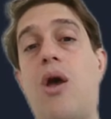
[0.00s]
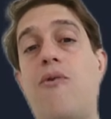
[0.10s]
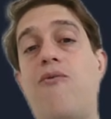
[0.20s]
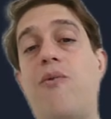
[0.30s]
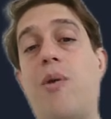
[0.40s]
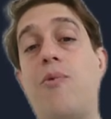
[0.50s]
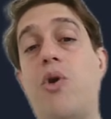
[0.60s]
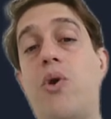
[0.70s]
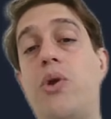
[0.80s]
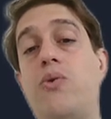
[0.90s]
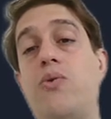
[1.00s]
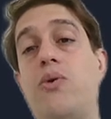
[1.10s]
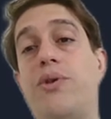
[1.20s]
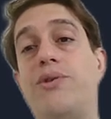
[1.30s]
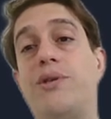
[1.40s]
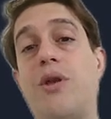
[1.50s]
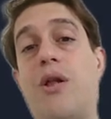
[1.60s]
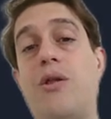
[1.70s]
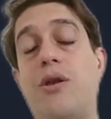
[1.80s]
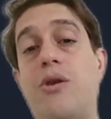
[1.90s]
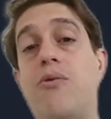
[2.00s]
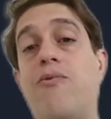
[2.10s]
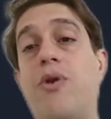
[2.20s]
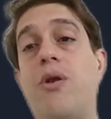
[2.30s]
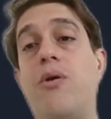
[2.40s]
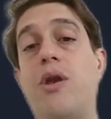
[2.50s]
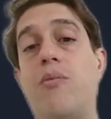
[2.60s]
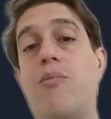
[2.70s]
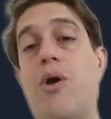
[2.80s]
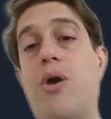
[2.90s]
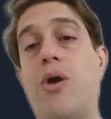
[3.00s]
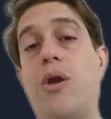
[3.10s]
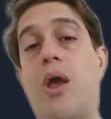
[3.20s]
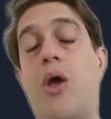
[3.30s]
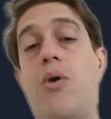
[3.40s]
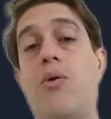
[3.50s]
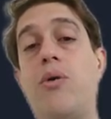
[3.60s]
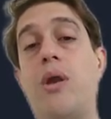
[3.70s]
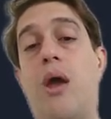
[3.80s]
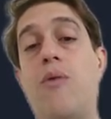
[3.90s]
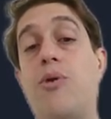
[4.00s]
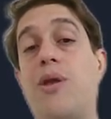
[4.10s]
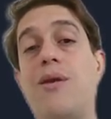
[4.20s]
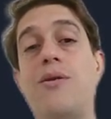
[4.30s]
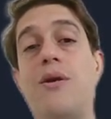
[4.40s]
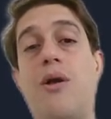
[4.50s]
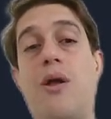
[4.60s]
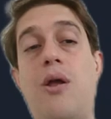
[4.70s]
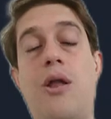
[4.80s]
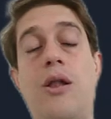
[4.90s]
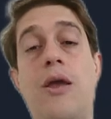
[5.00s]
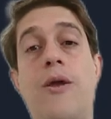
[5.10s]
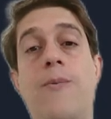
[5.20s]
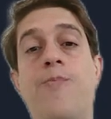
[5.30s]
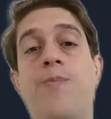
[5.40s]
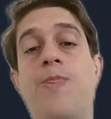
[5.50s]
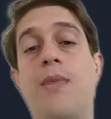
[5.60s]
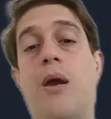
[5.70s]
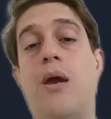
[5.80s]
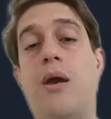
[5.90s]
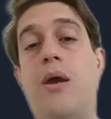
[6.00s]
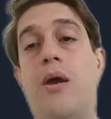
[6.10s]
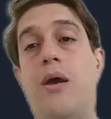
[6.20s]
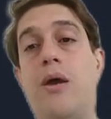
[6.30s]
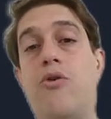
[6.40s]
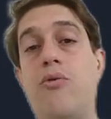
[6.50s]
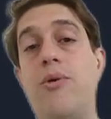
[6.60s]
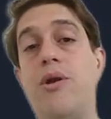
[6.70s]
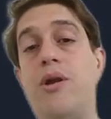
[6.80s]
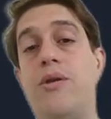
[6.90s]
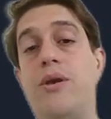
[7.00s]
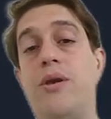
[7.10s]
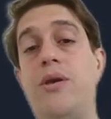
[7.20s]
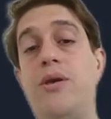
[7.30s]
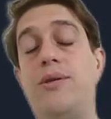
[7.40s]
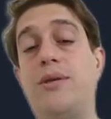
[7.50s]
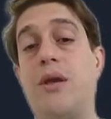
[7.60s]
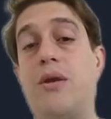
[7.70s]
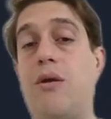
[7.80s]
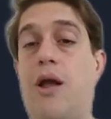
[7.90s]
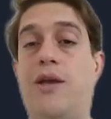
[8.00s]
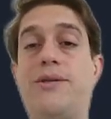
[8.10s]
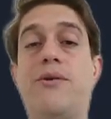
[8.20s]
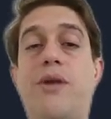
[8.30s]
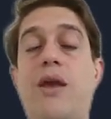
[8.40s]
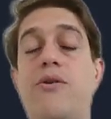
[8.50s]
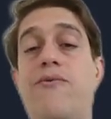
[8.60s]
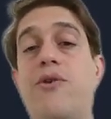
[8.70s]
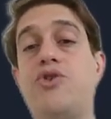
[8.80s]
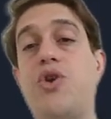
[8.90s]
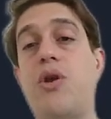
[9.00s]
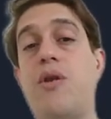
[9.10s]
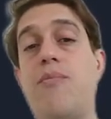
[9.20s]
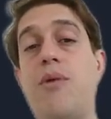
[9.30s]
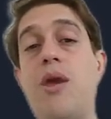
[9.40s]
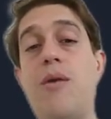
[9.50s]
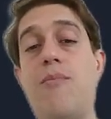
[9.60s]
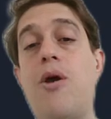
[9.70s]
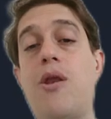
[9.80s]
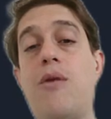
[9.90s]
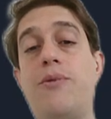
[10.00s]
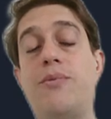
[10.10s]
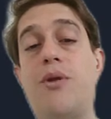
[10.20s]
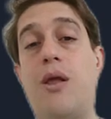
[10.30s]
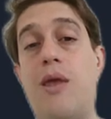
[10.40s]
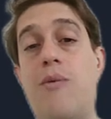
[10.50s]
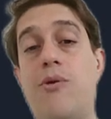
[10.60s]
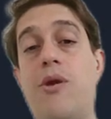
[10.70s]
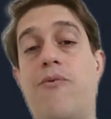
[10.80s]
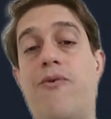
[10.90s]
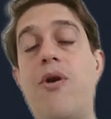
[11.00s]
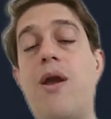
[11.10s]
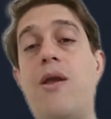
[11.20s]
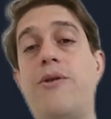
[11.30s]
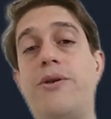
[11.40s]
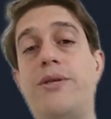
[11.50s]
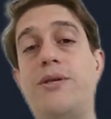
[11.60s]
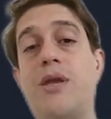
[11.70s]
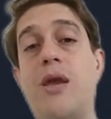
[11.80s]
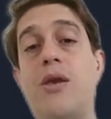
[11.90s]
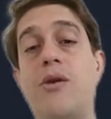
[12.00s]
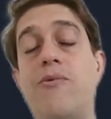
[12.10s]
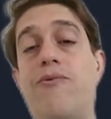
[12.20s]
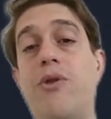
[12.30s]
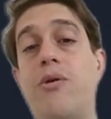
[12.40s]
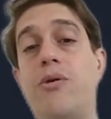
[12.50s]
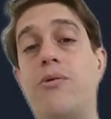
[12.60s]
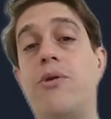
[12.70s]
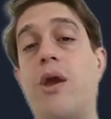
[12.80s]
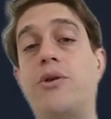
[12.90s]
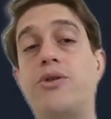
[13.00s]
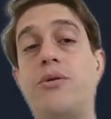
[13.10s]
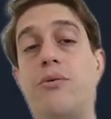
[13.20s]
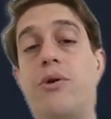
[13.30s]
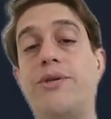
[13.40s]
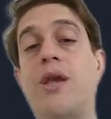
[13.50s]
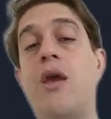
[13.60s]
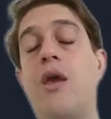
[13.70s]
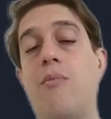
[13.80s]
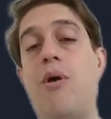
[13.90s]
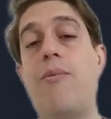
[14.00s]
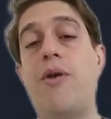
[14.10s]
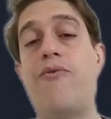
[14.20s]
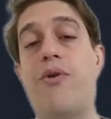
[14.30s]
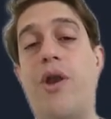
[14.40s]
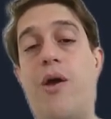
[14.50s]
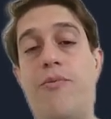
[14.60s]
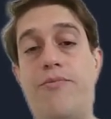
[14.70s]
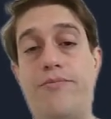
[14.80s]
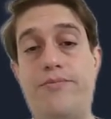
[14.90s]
I'm going to install the Kubeflow in my own hypothetical Kubernetes cluster. Thank you for joining me. My name is Milad Emelianfer, and this is the Kubeflow introduction course. Bye bye for now.